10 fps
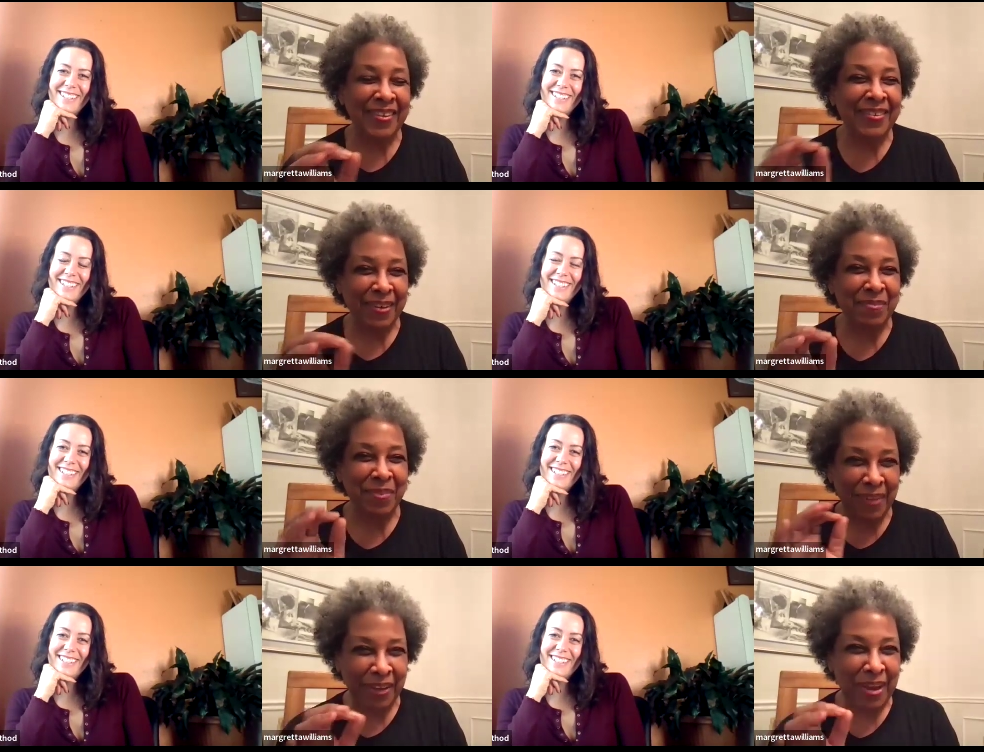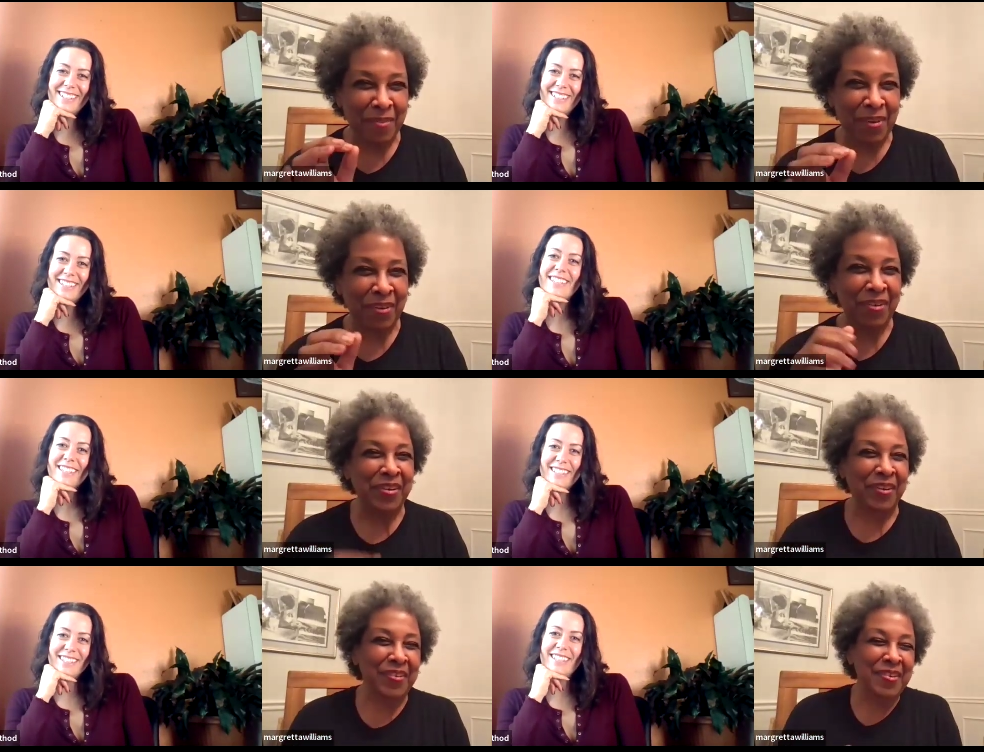Speaker 1: like like a like a hamburger,
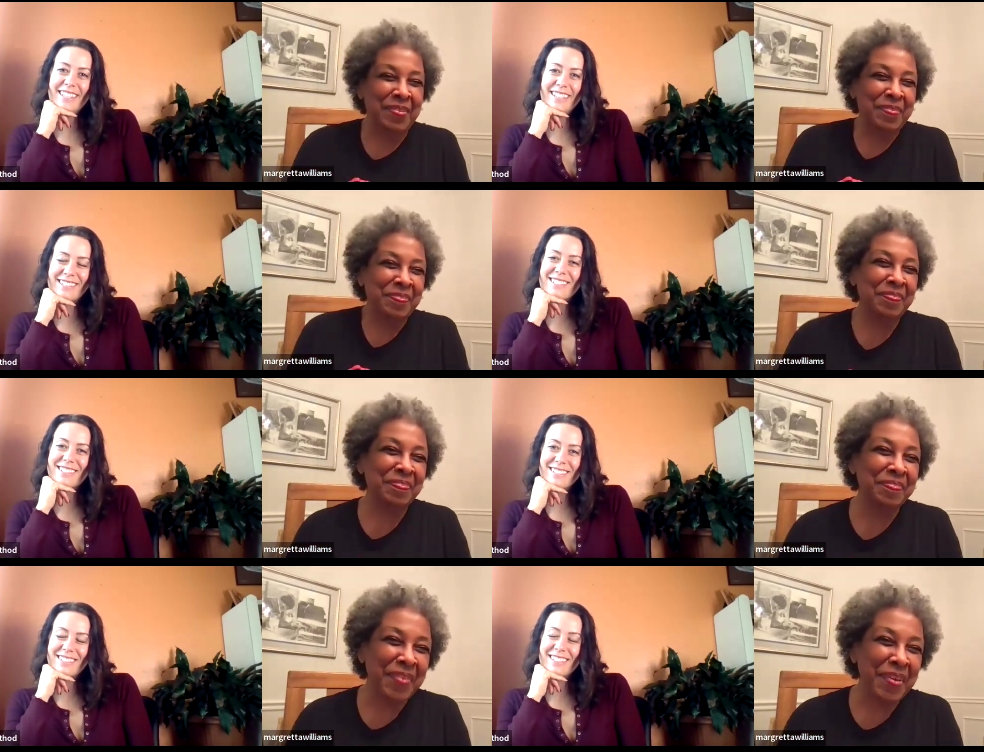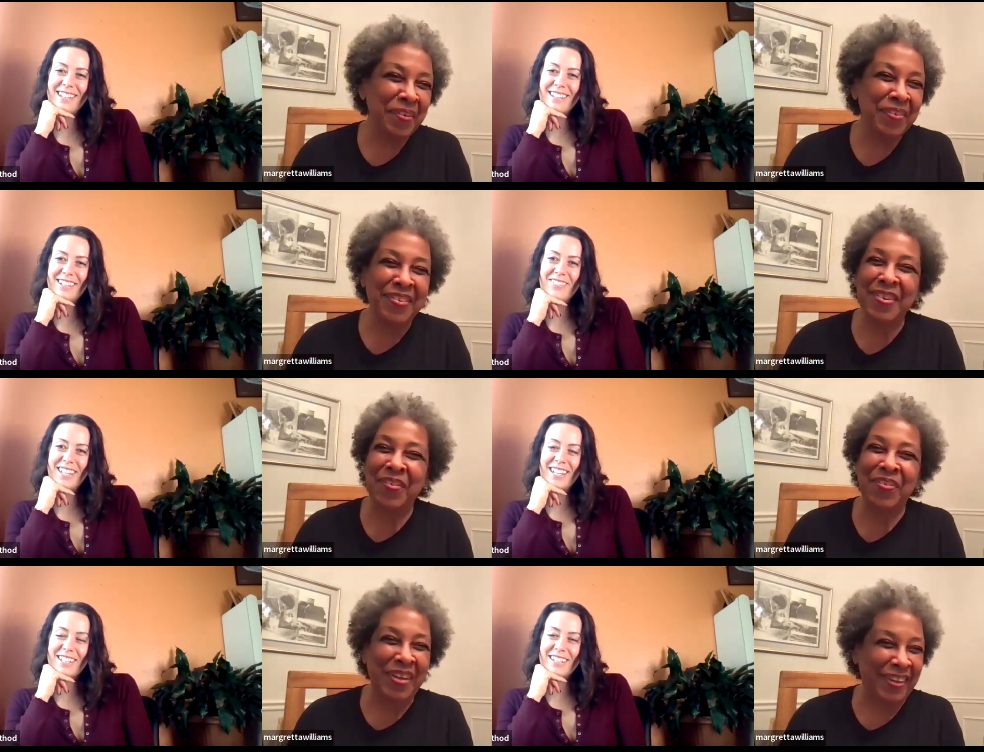you know. So yes, I it was
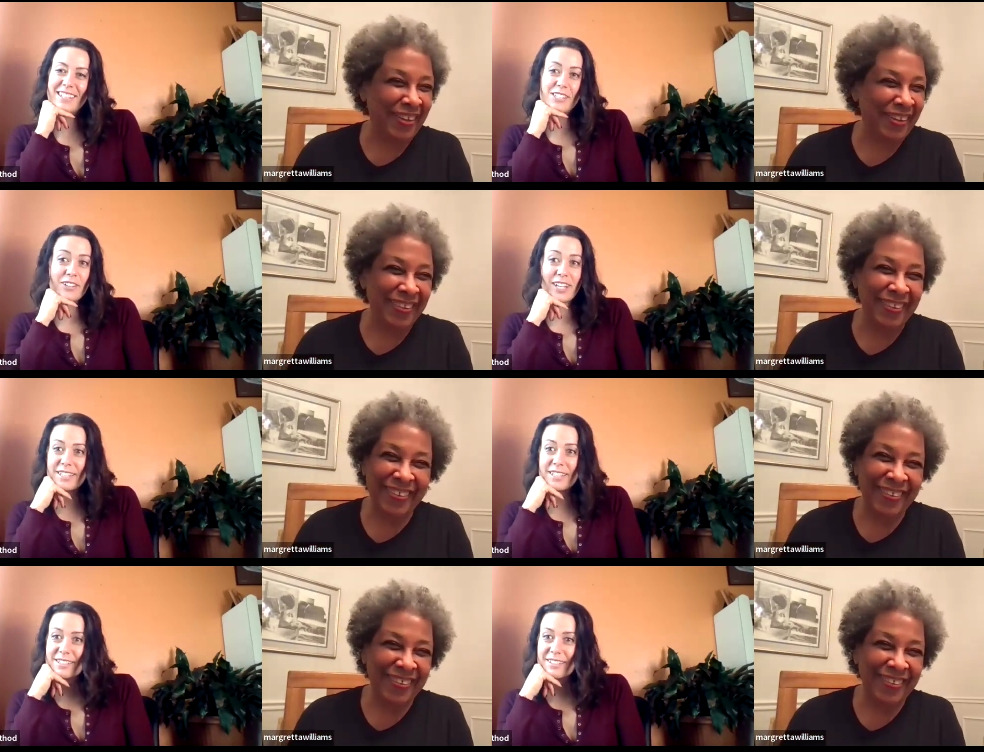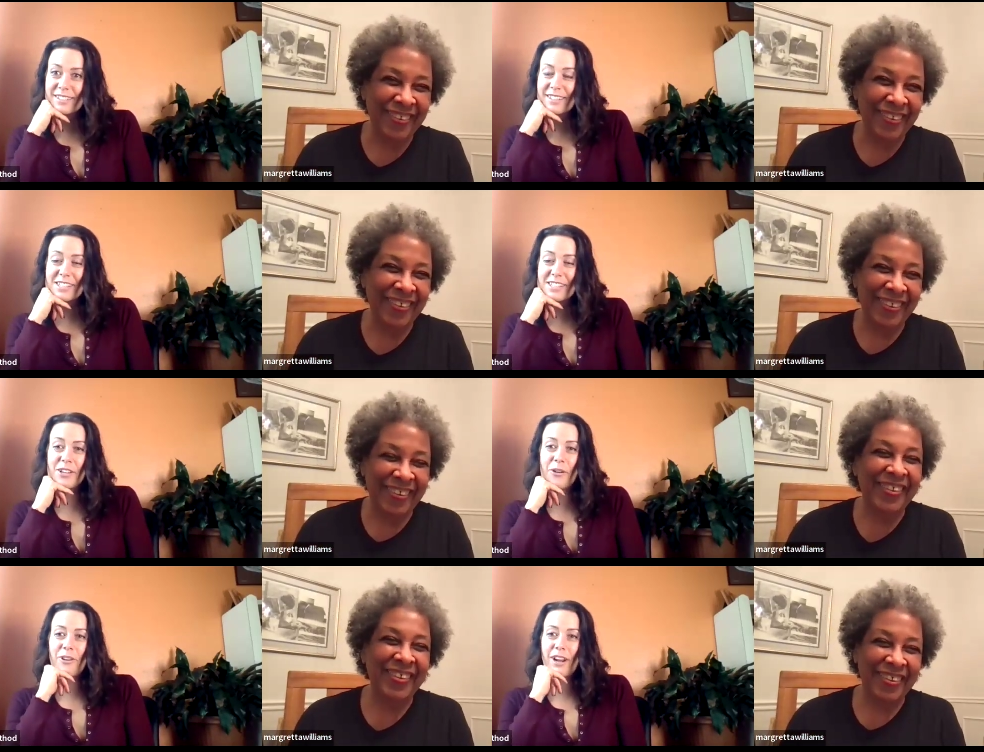so that. funny. That's
Speaker 2: great. That's
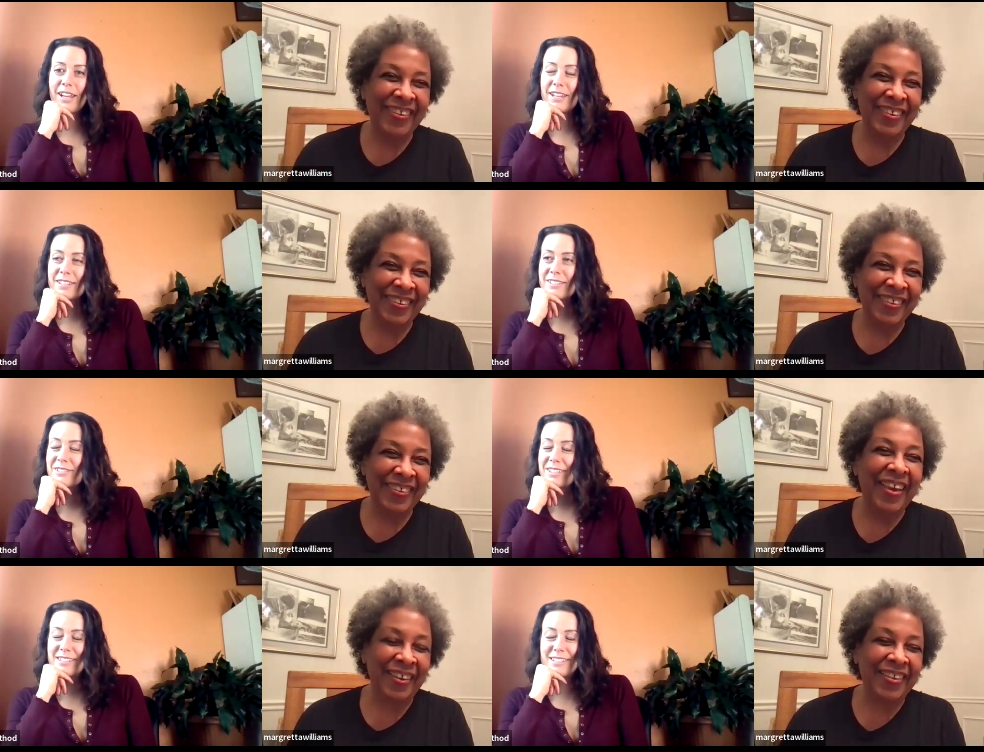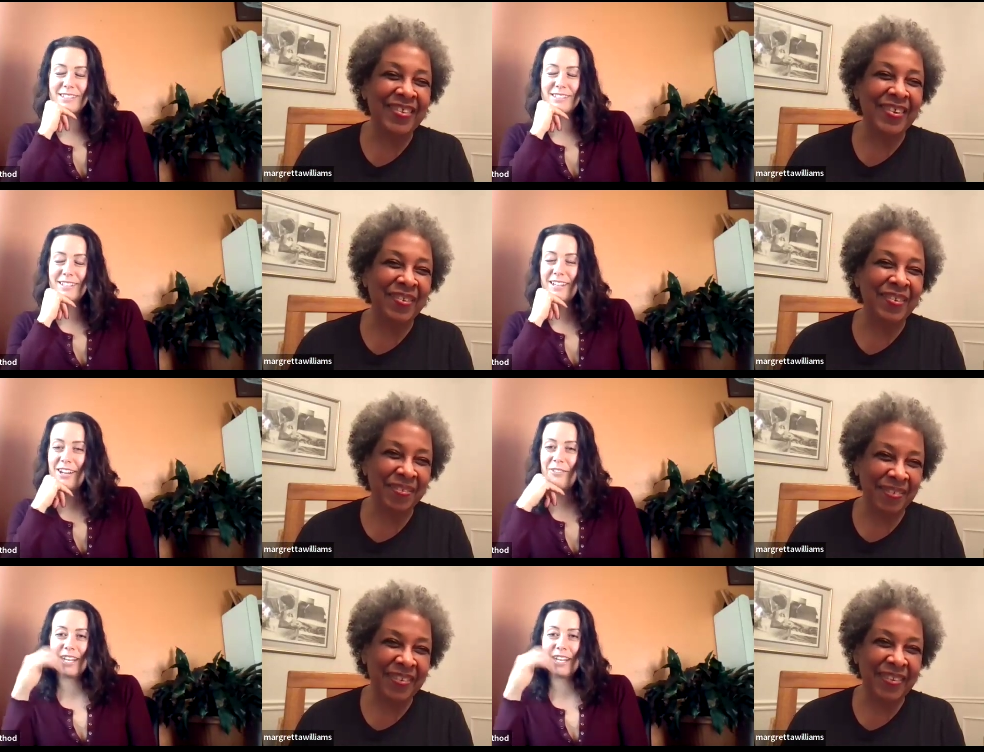so great. when yeah, doesn't so,
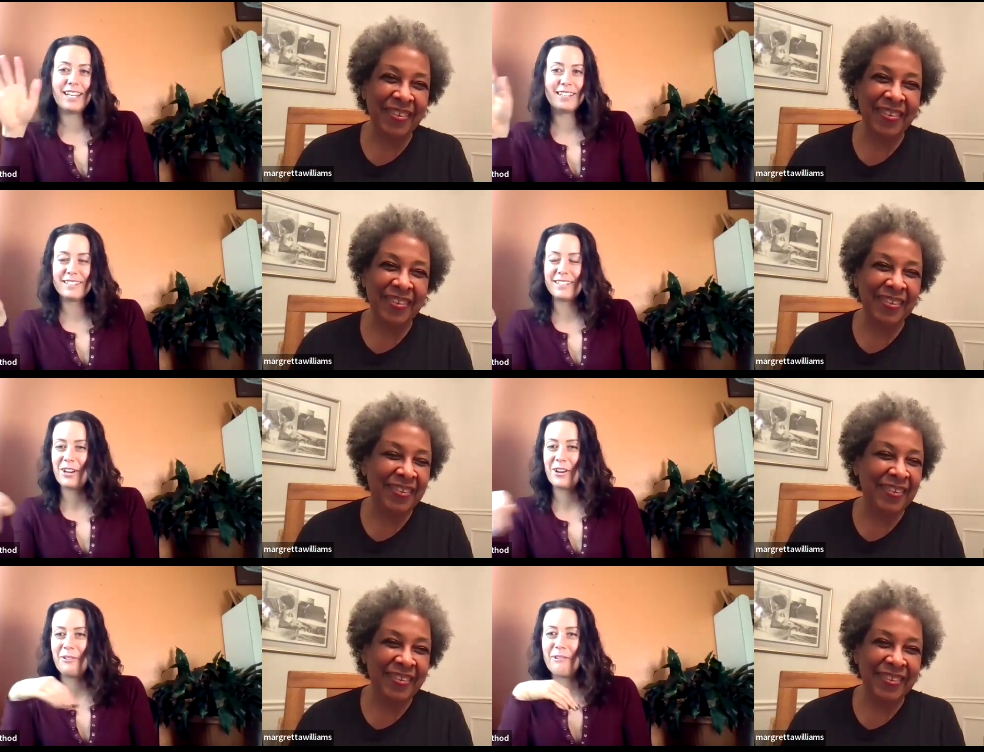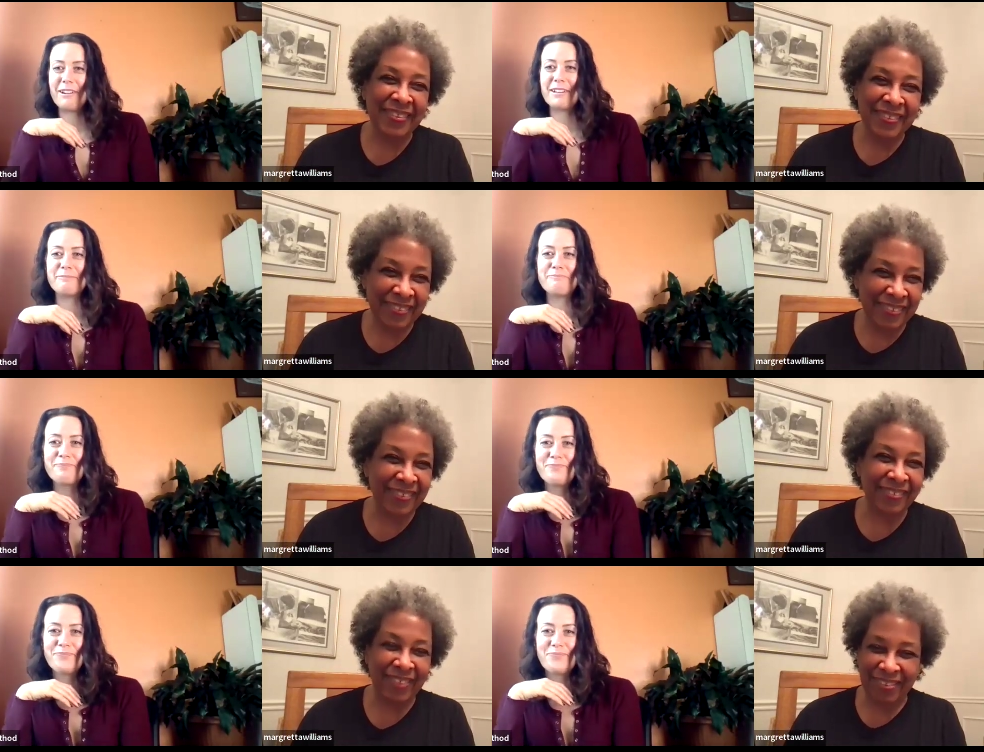know, what he doesn't know won't hurt him.
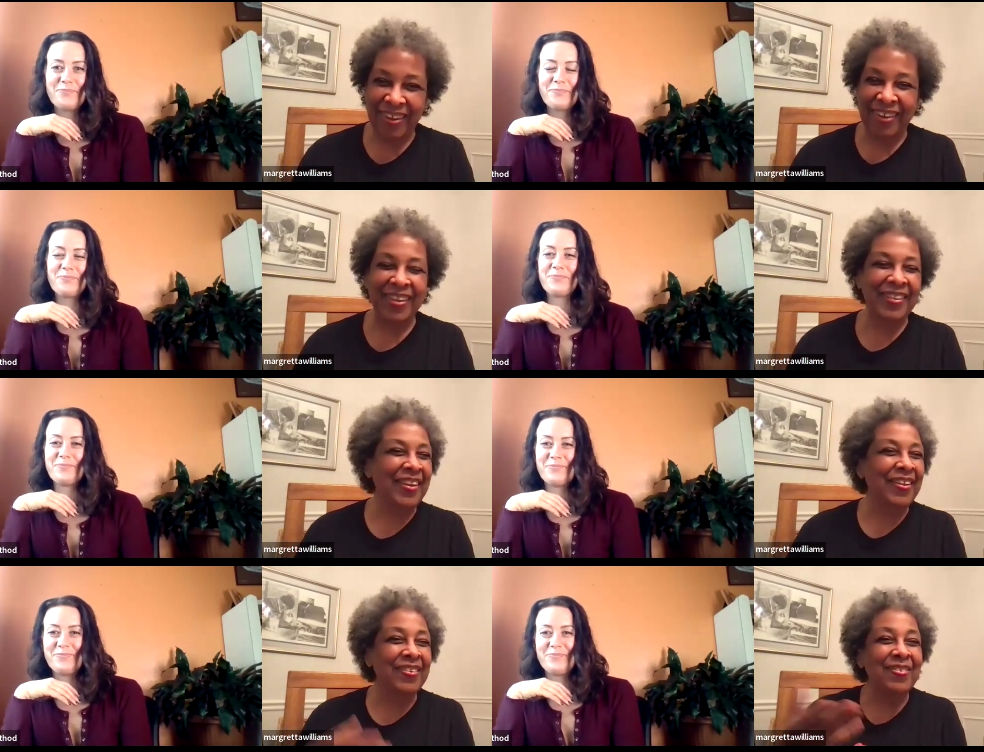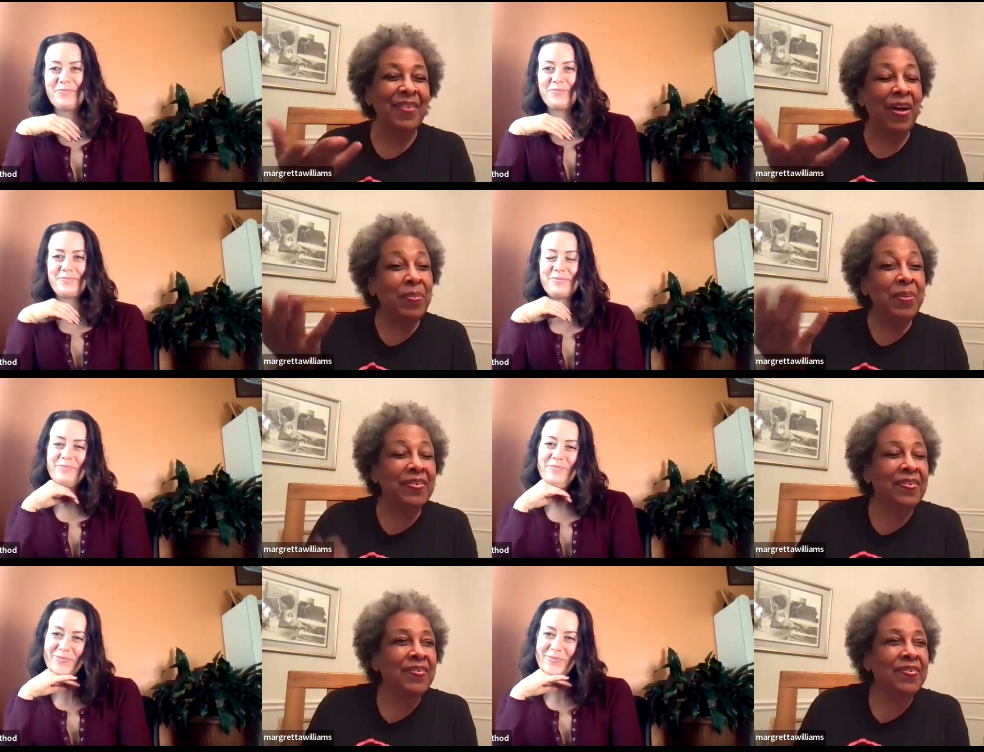
Speaker 1: That's right, and it's all because